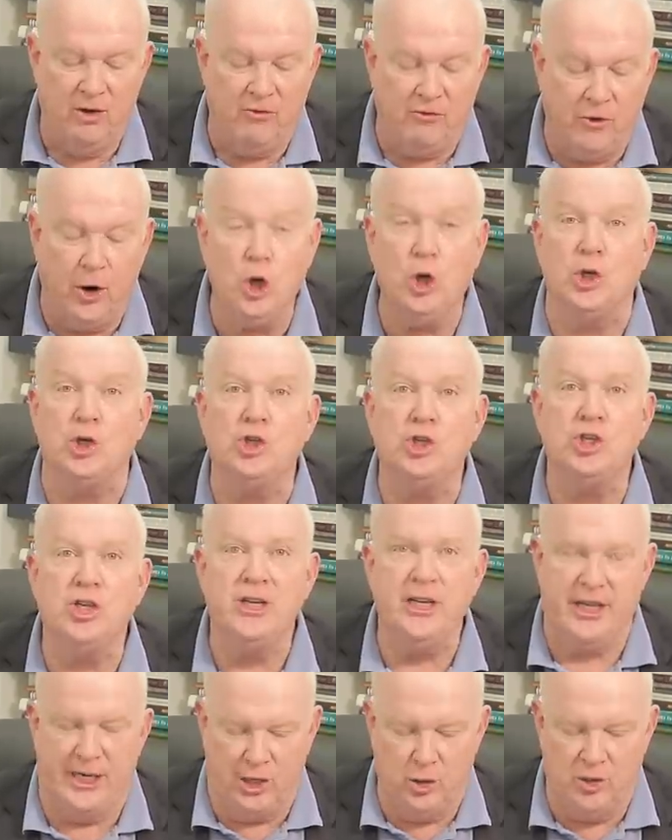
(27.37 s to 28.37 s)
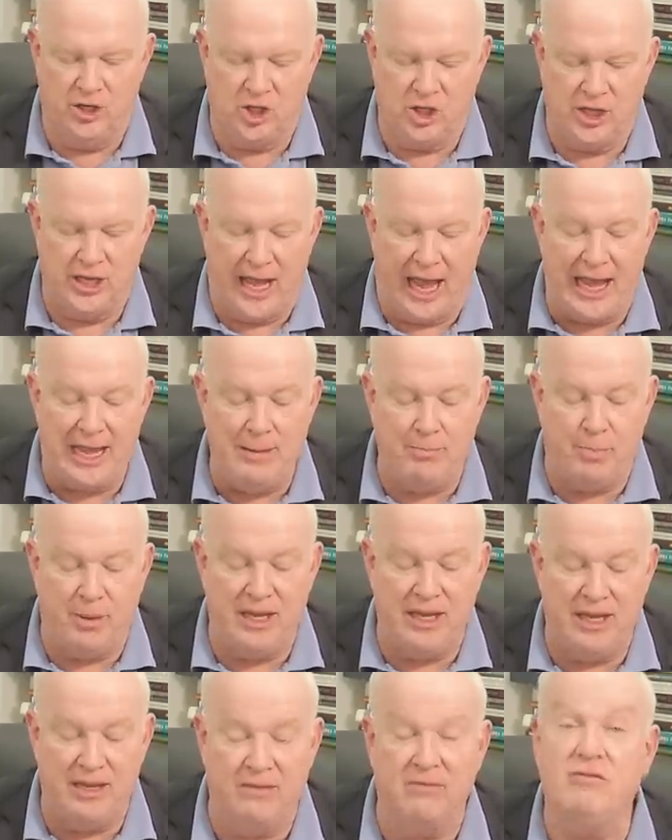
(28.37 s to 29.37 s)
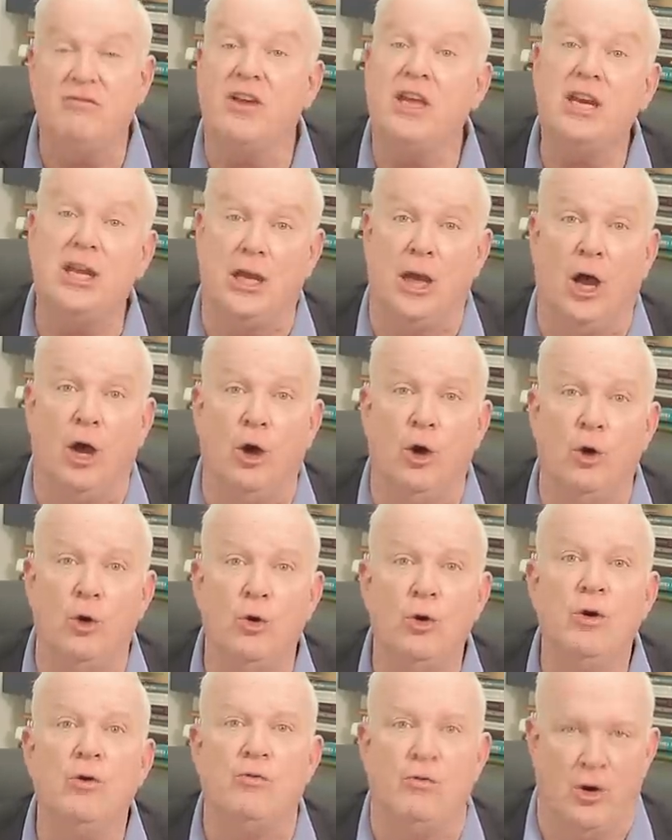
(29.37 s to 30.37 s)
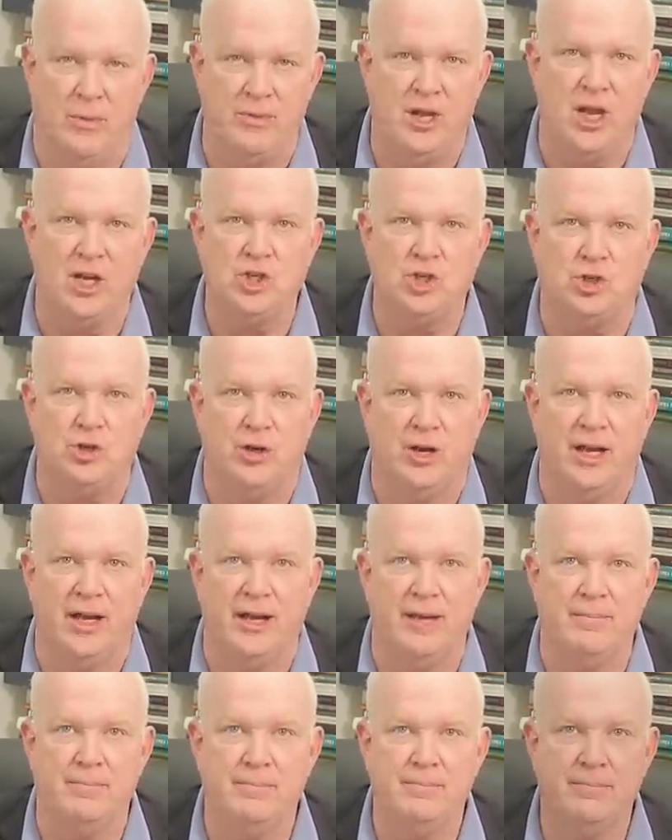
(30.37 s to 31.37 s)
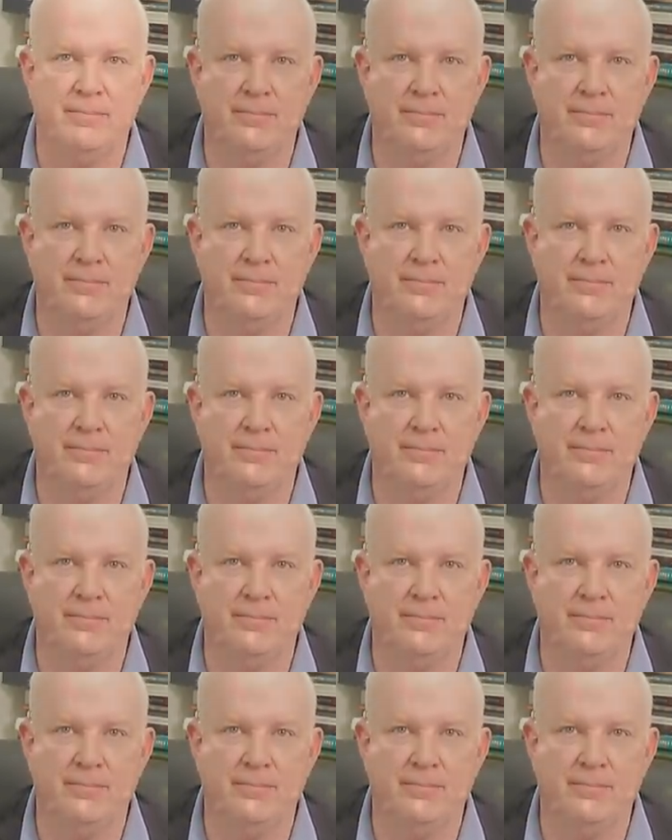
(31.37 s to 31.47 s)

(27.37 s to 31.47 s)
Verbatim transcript: First, here is the AP video from yesterday.